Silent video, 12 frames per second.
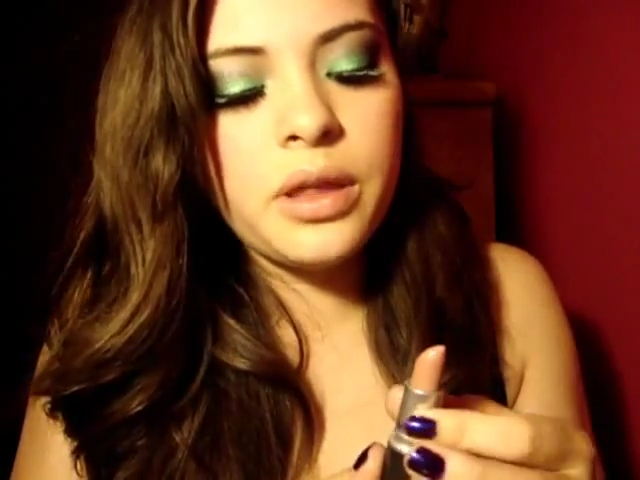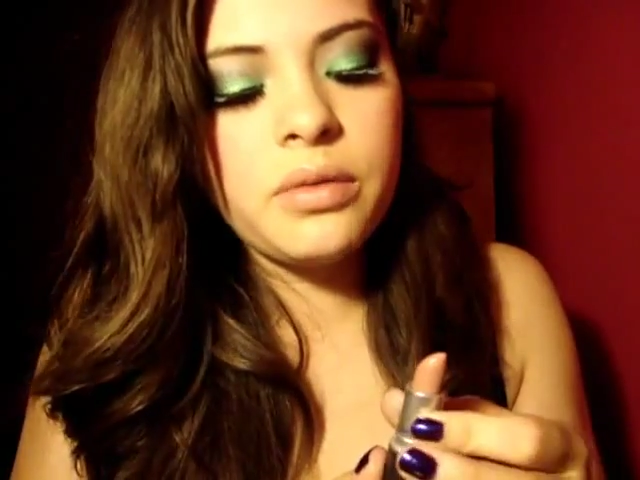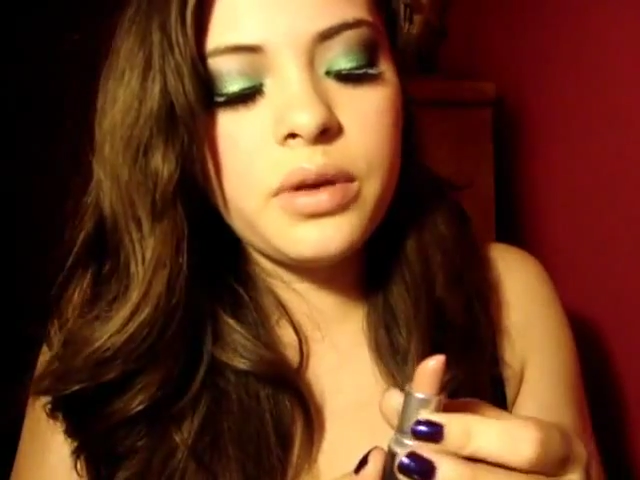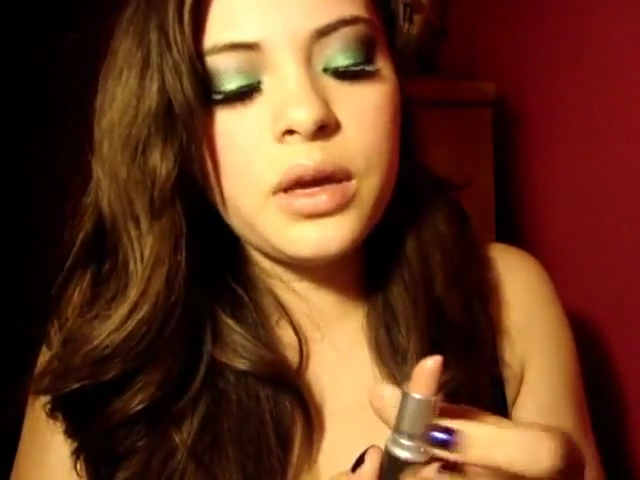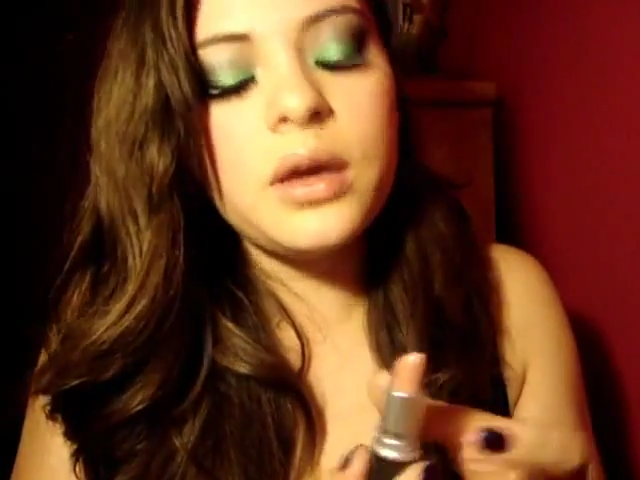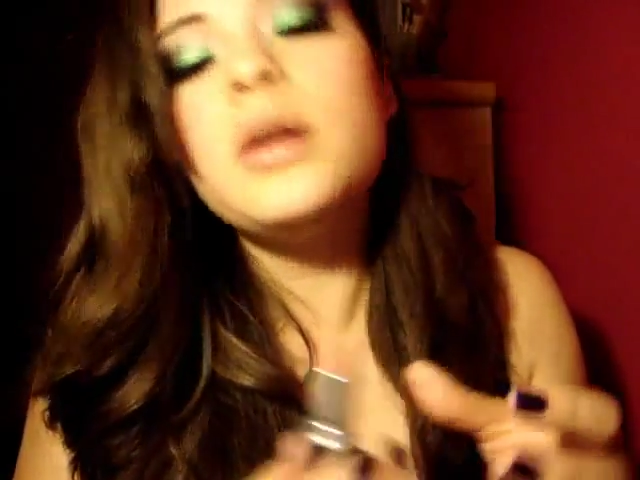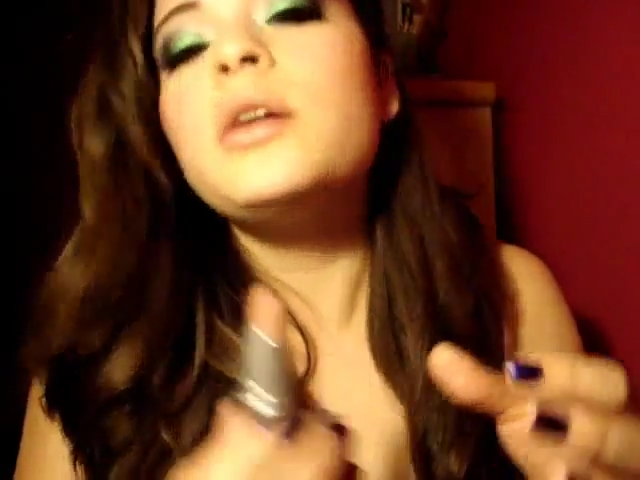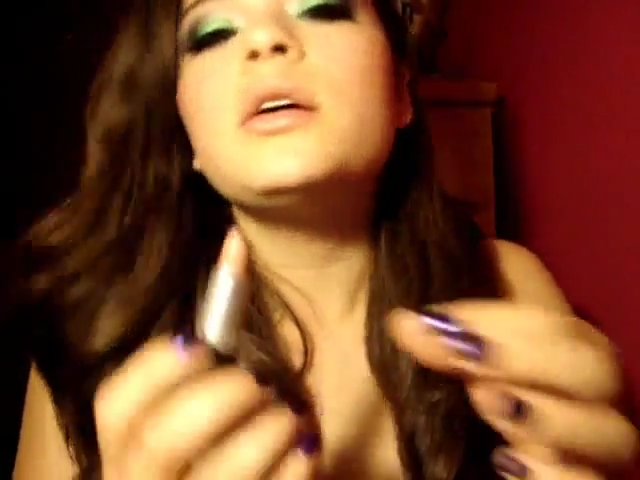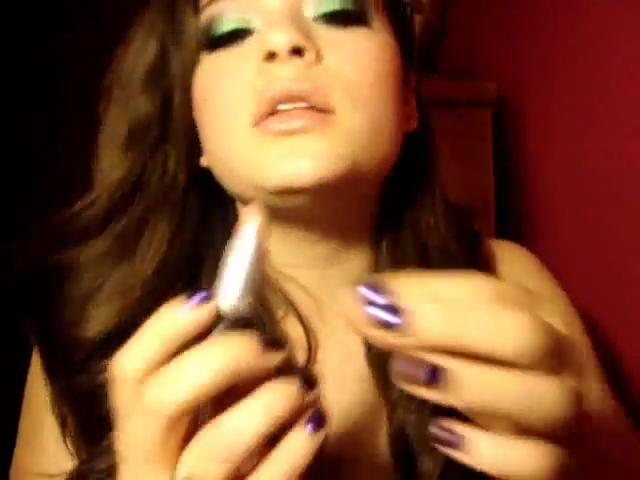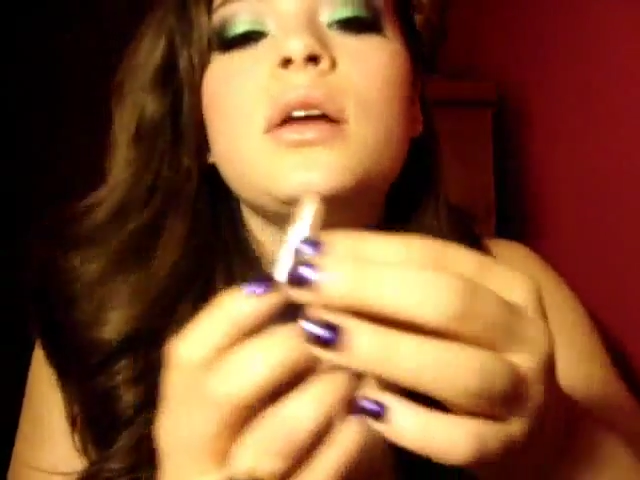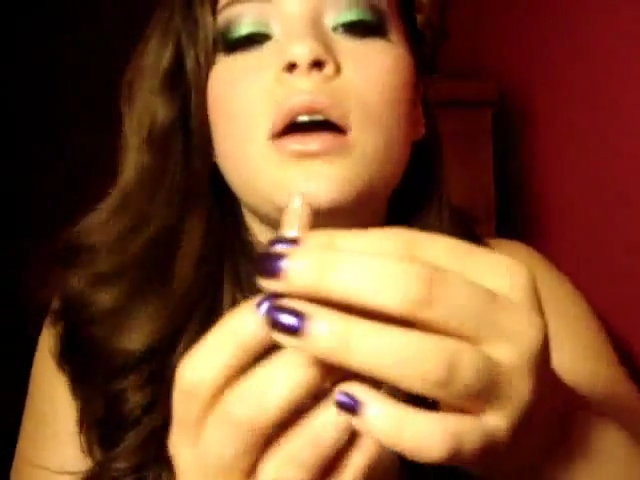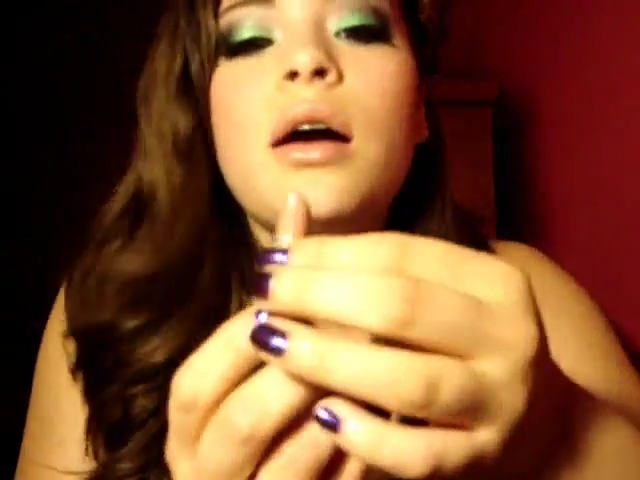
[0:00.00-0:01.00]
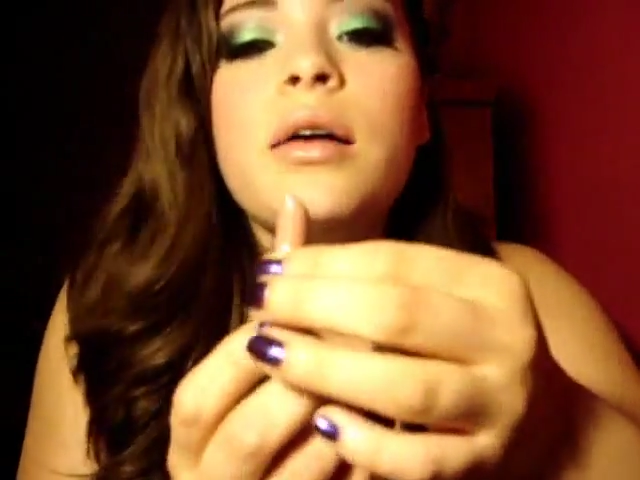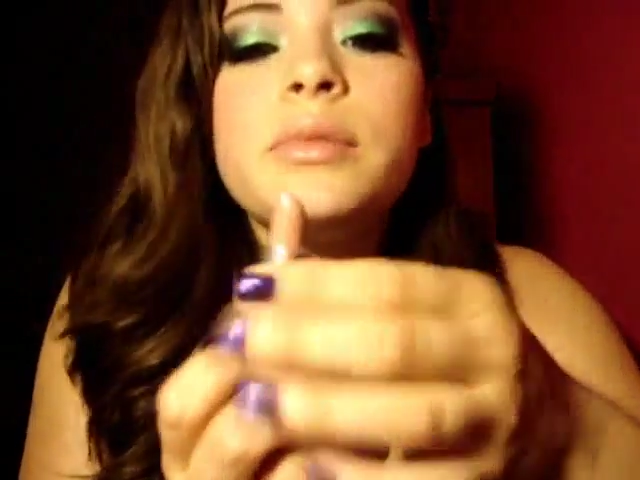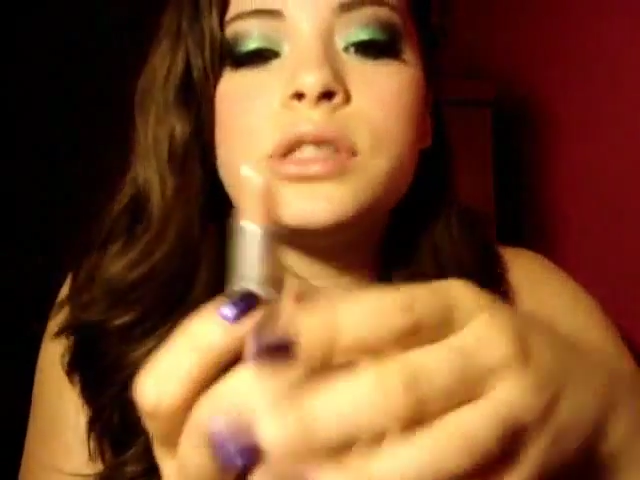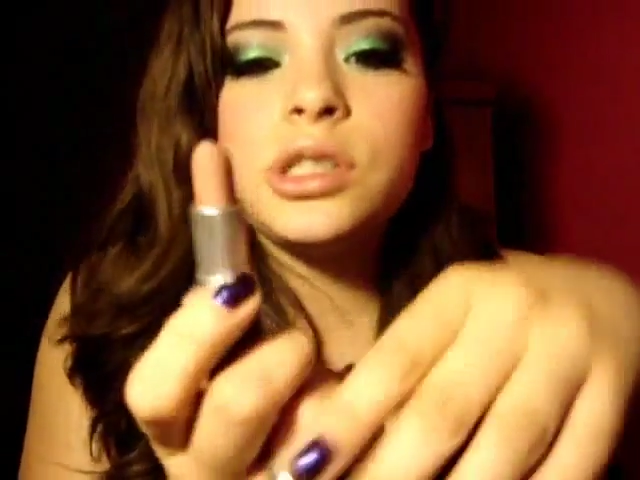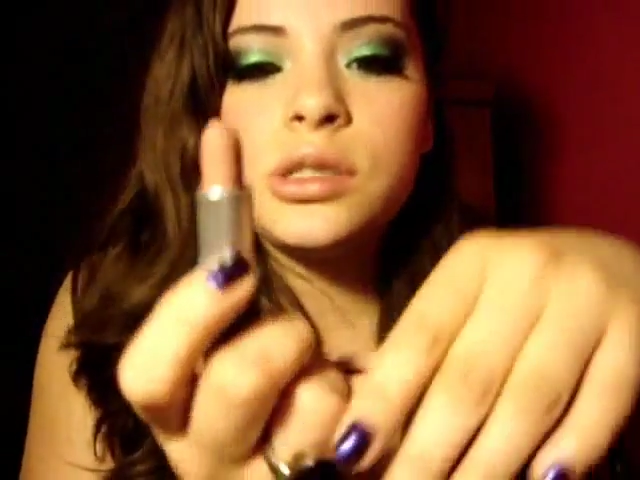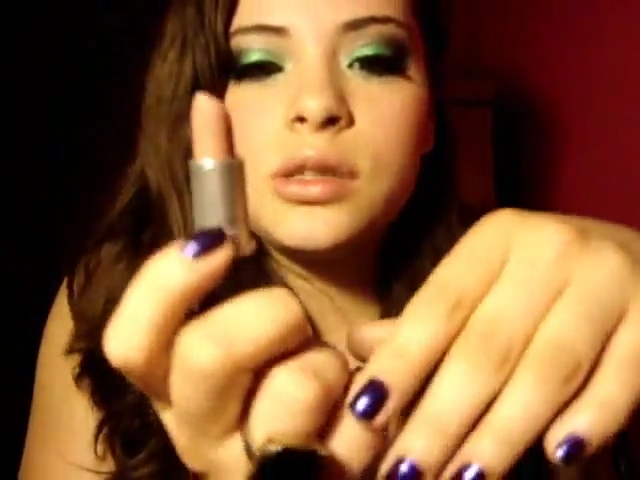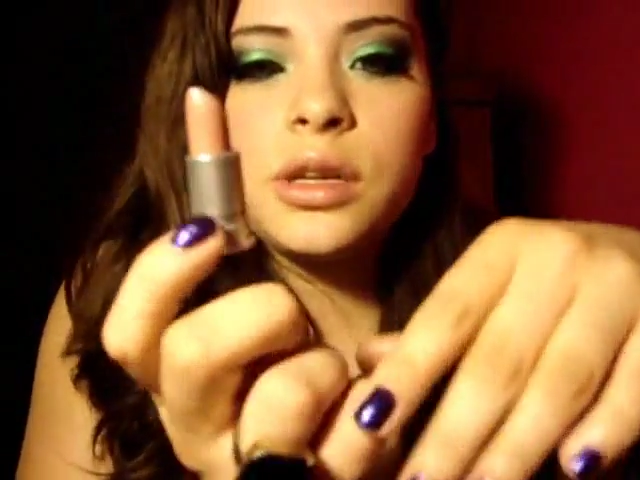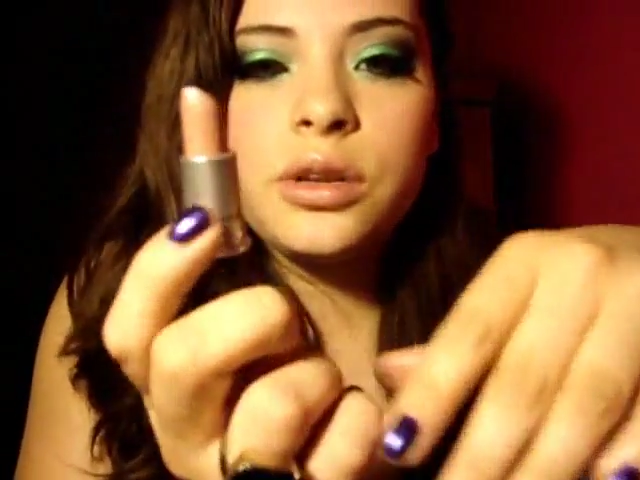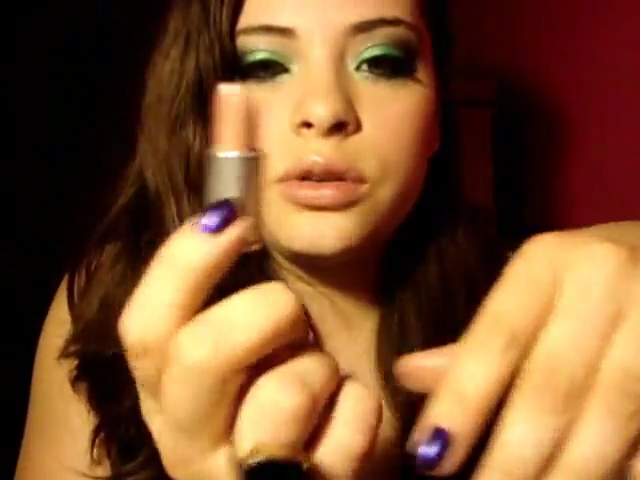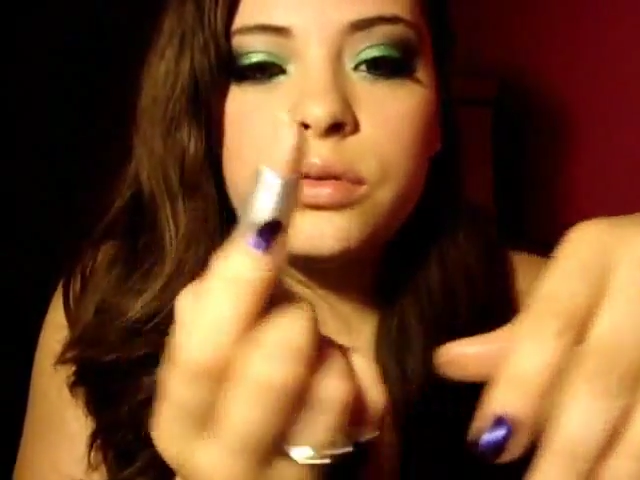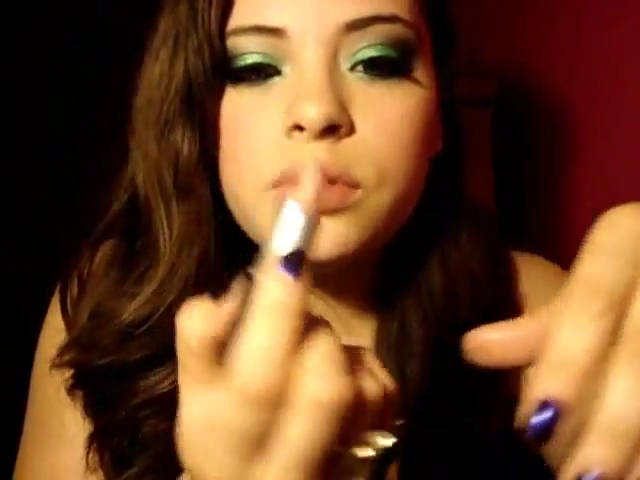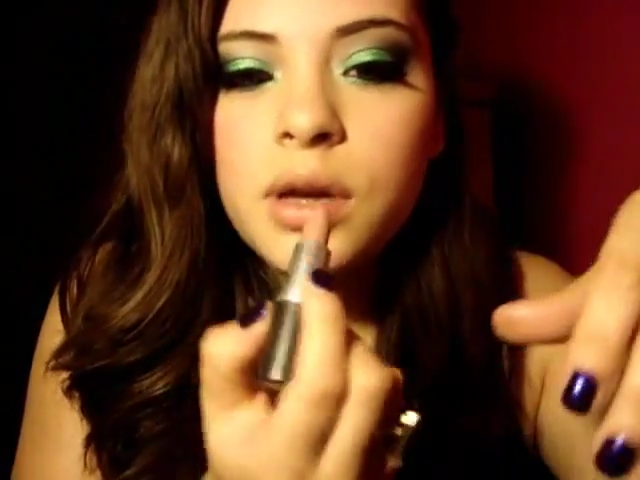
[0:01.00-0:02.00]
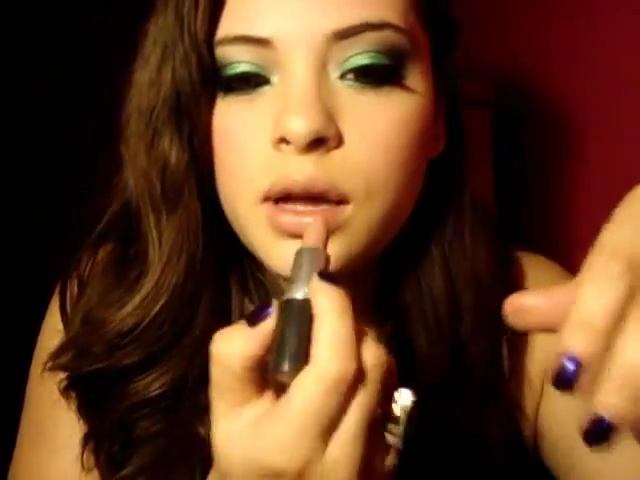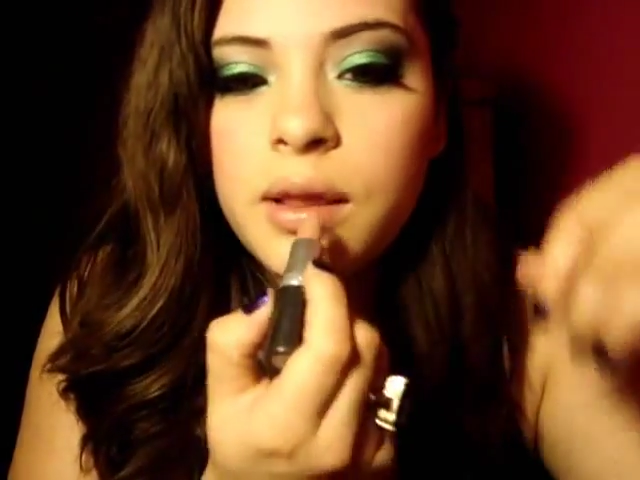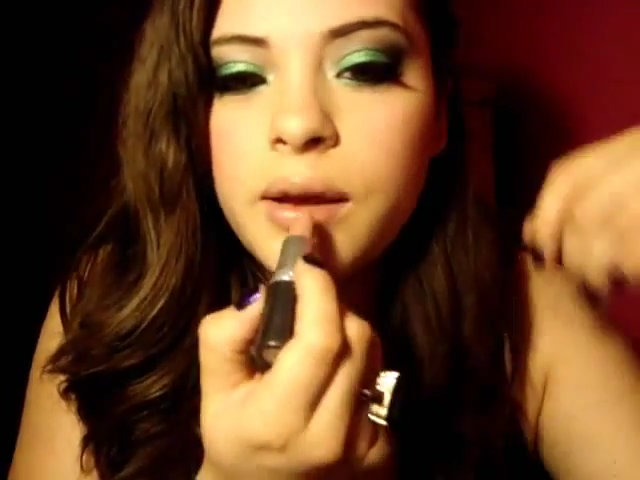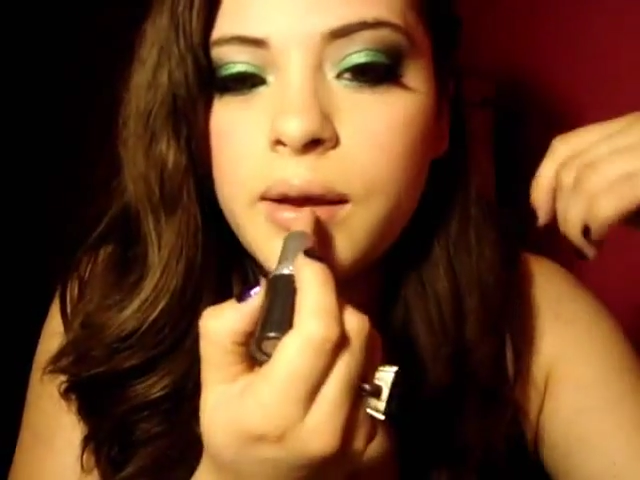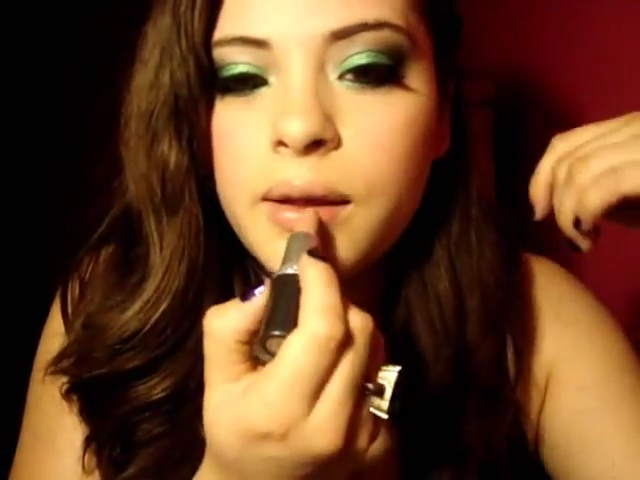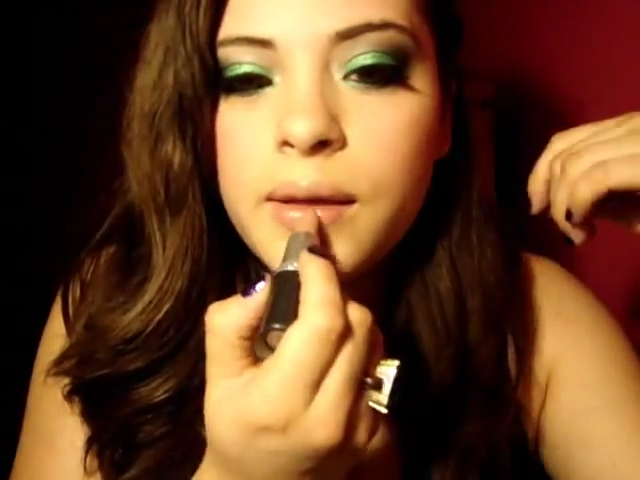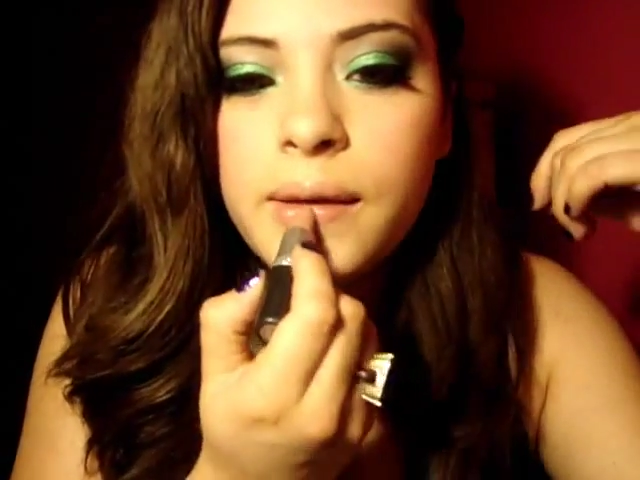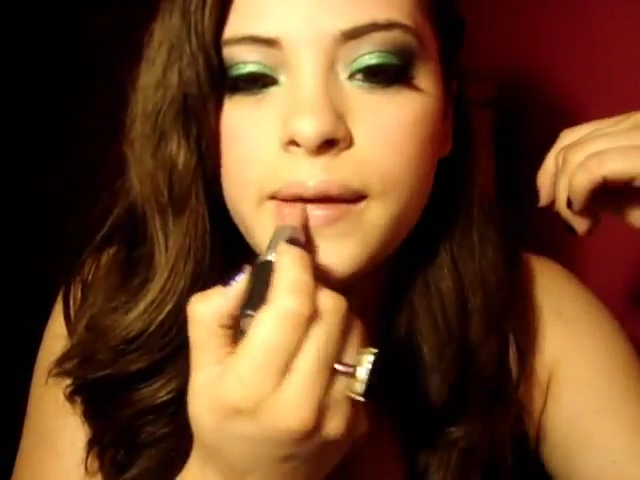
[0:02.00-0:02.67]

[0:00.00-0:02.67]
by the way. Um, it's just a nude color,